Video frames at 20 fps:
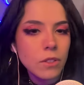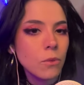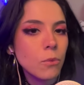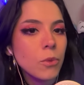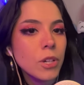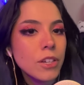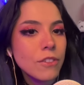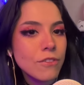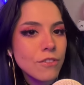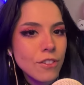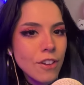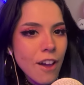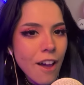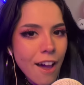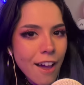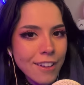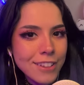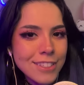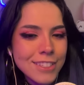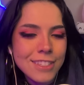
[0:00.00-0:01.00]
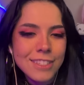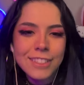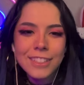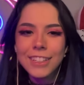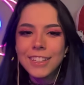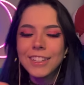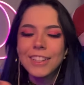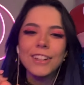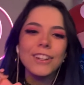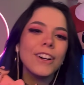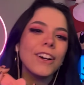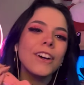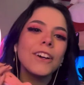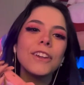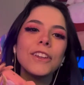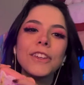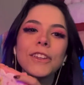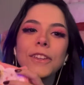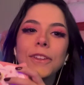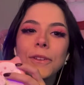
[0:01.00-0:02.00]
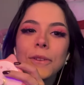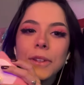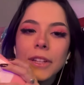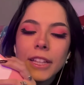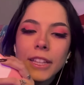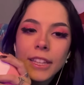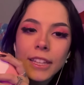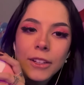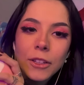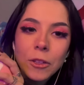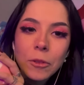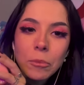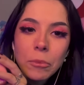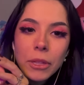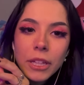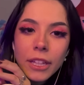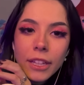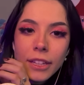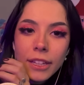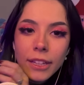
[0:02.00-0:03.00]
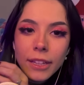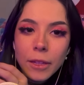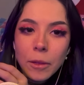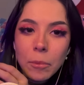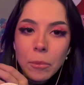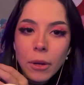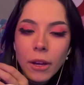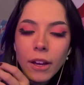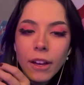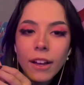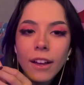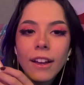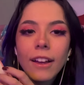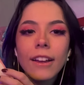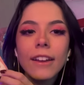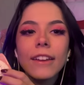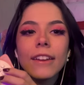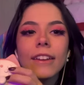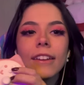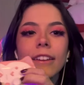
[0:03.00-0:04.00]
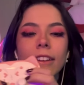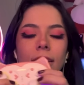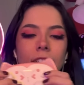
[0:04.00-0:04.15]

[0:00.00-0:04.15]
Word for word: We've got a cutie little Pinkie Pie